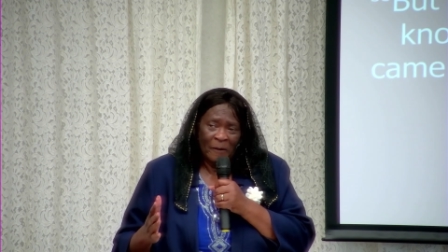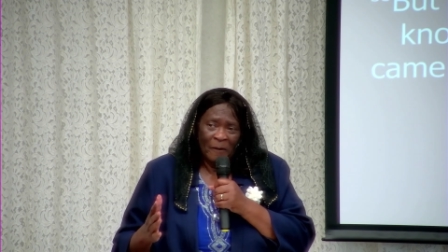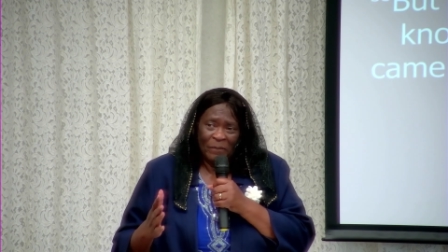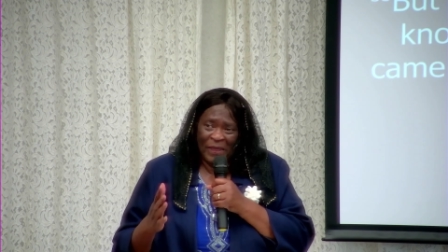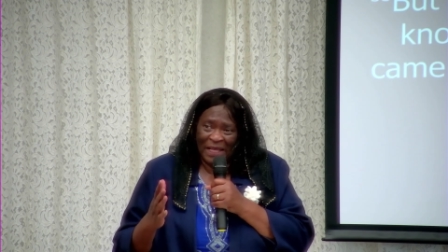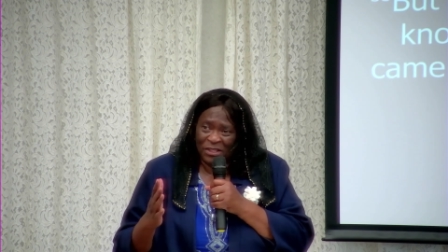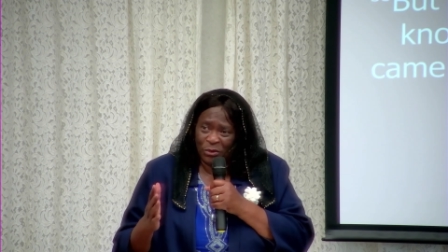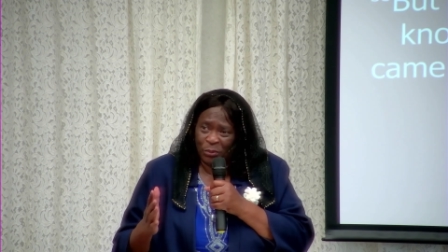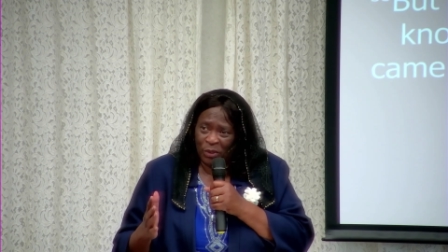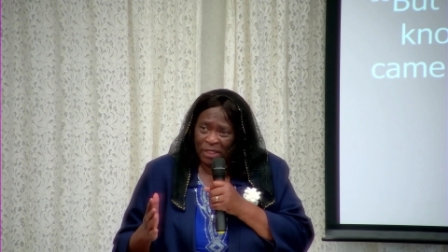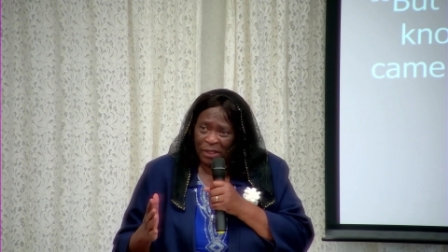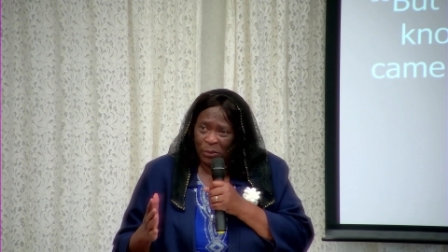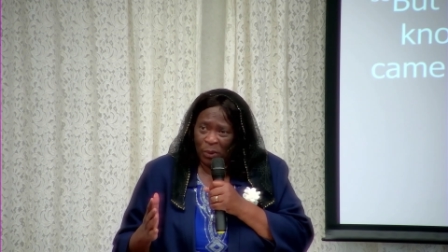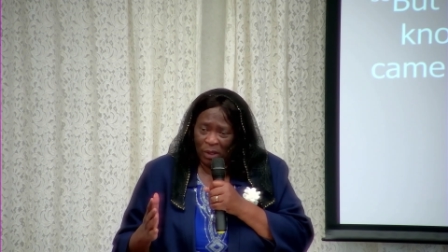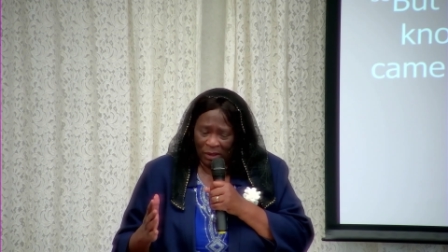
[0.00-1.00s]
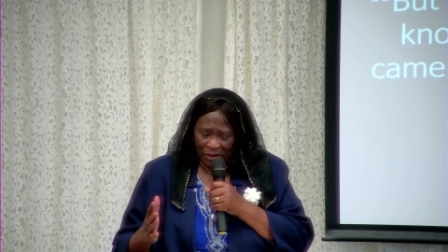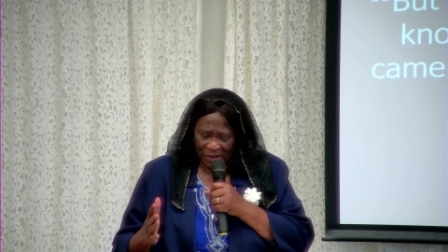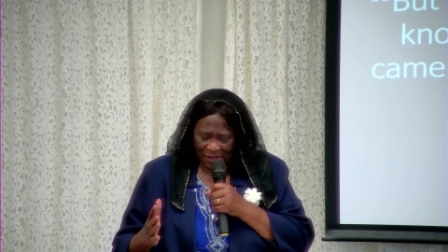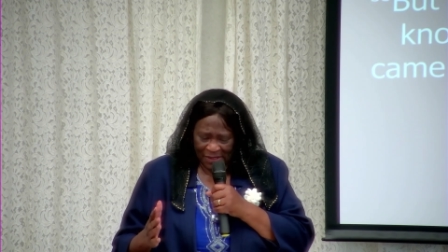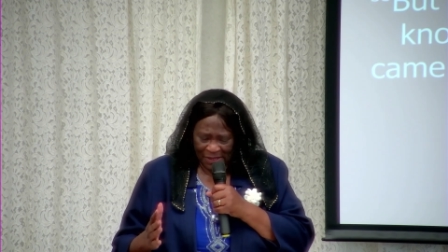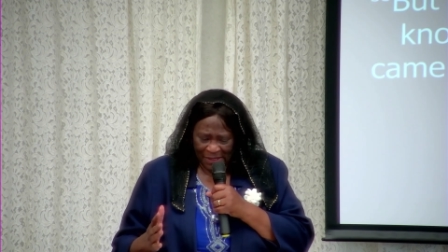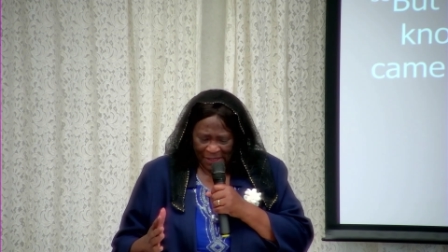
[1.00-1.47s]
That's what he
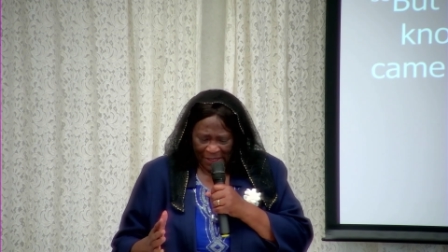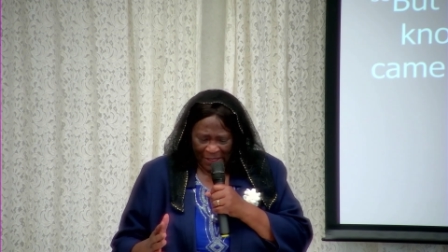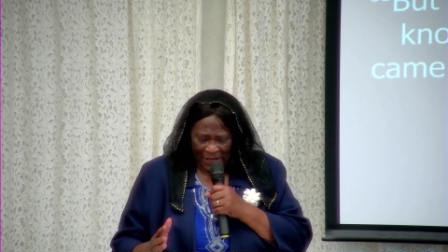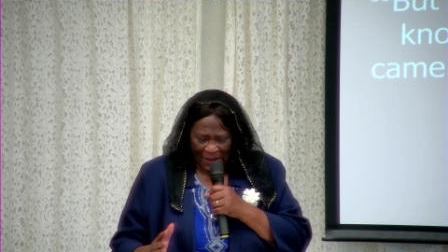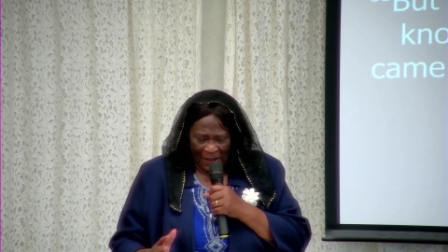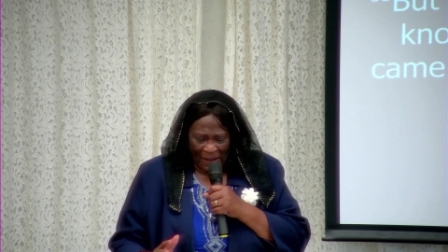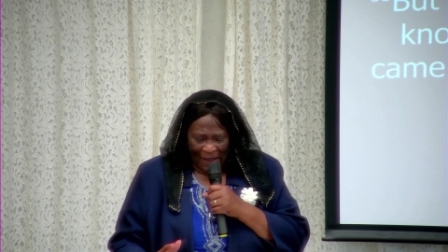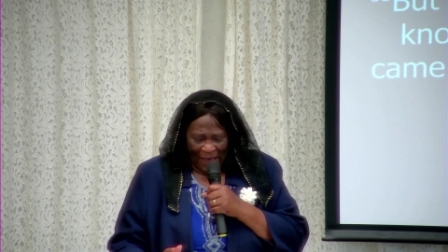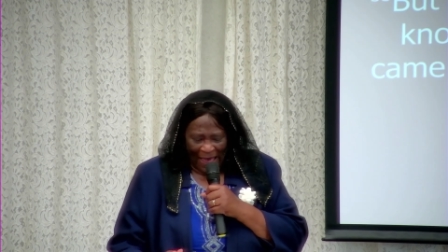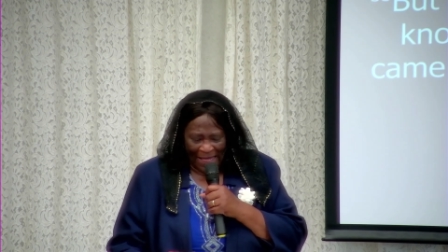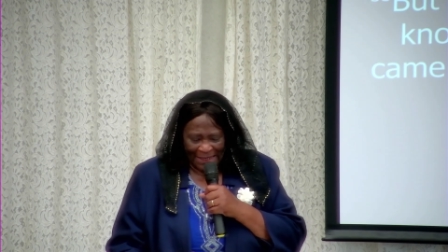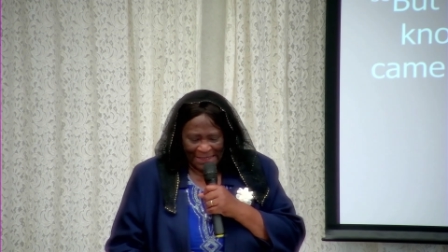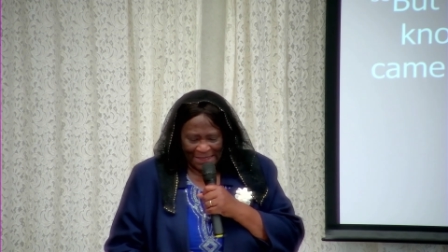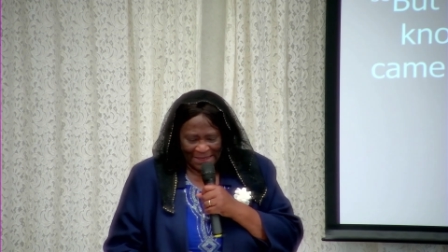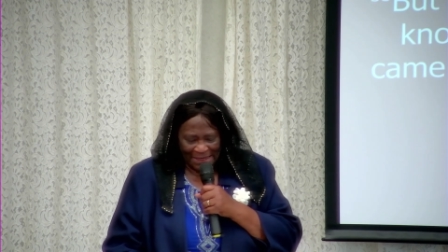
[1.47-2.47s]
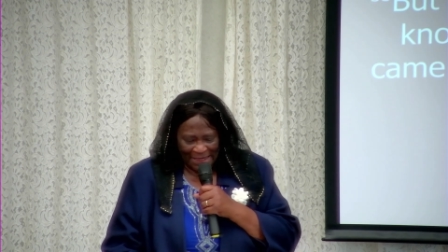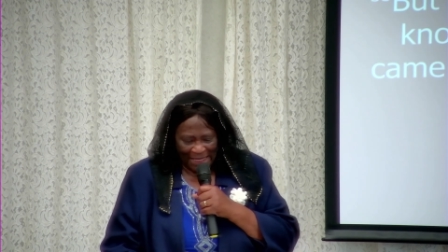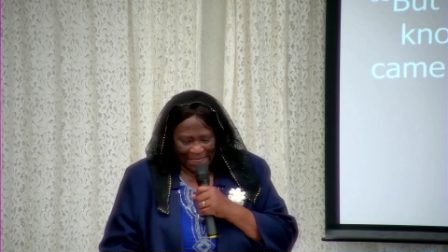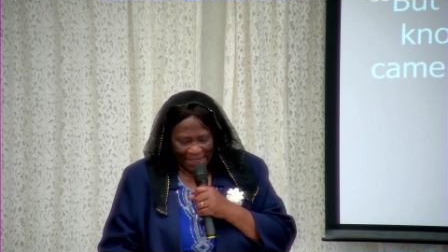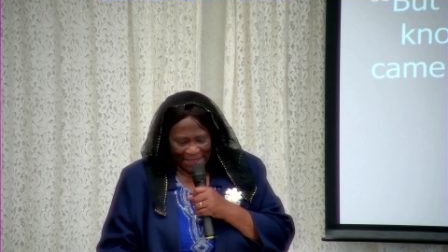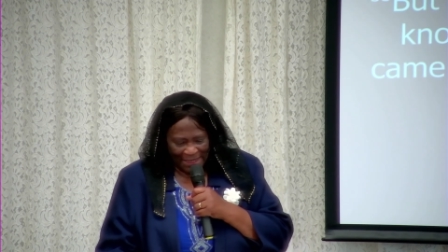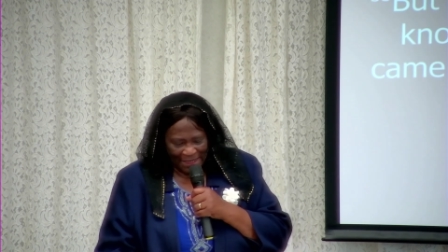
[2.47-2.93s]
wants. And he
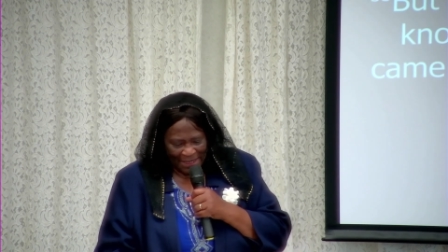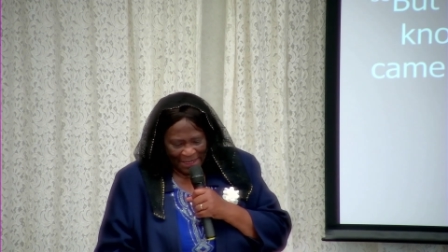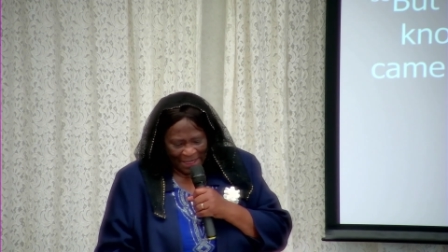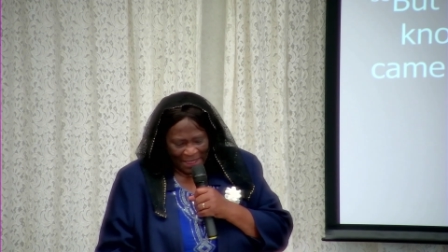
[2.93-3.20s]
said,